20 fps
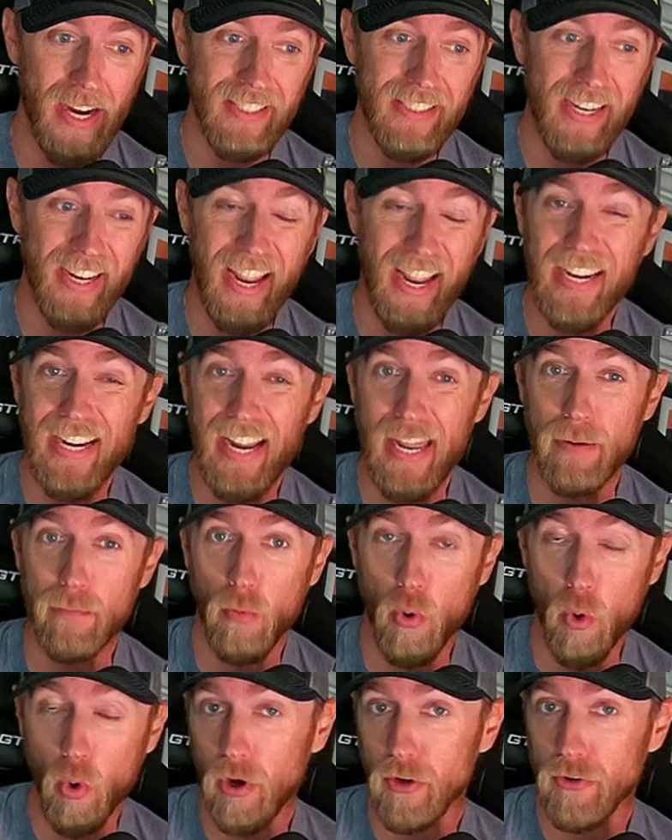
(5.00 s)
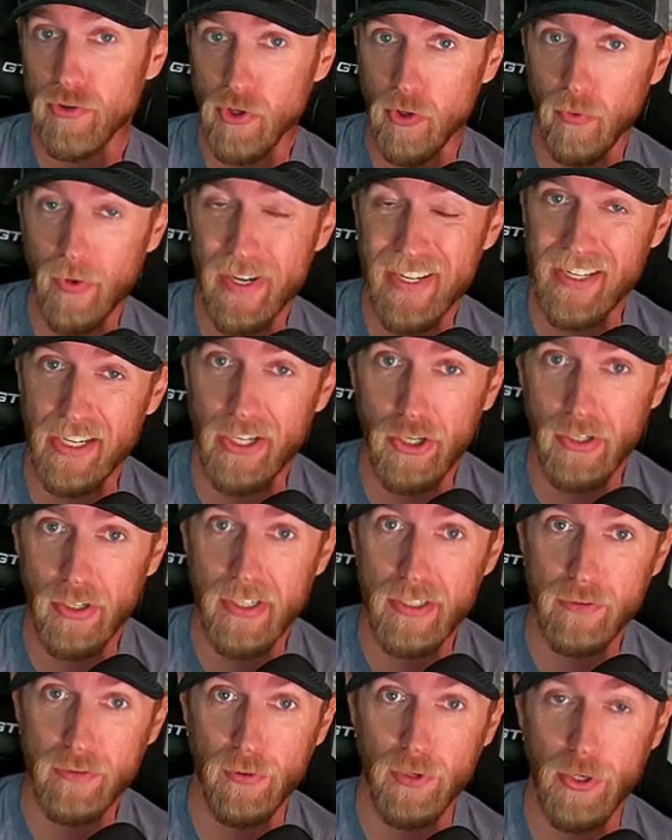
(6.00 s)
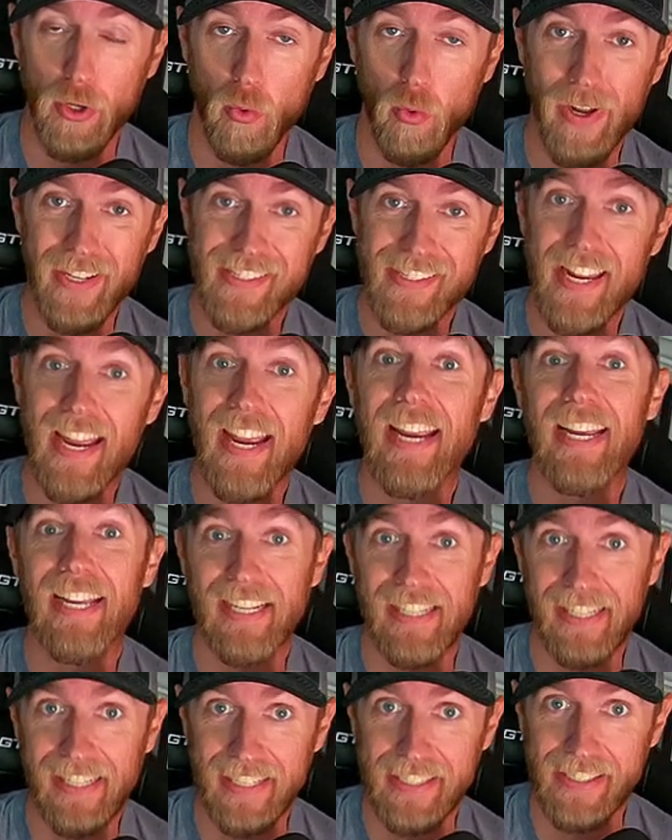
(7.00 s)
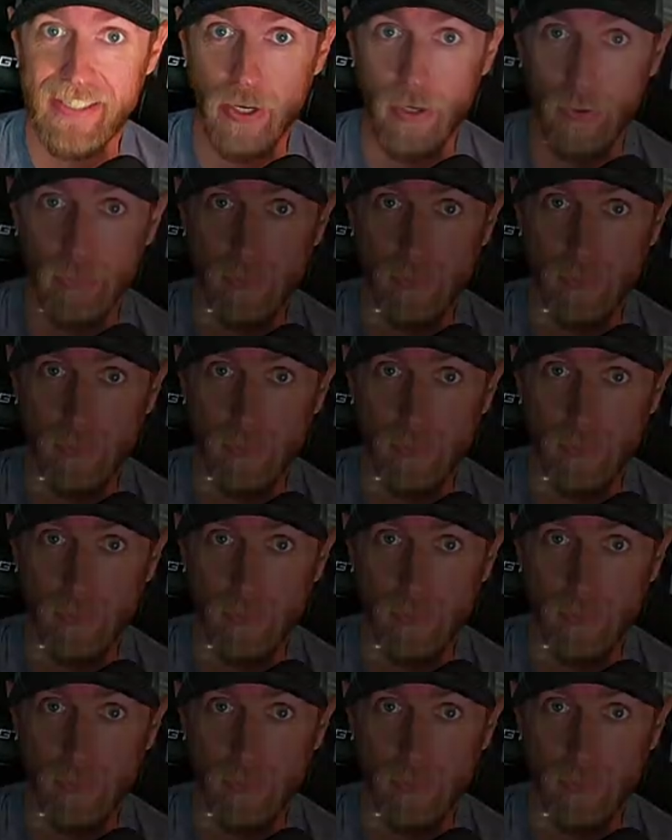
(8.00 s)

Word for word: tonight, and more dirt racing goodness for your Wednesday. Let's go.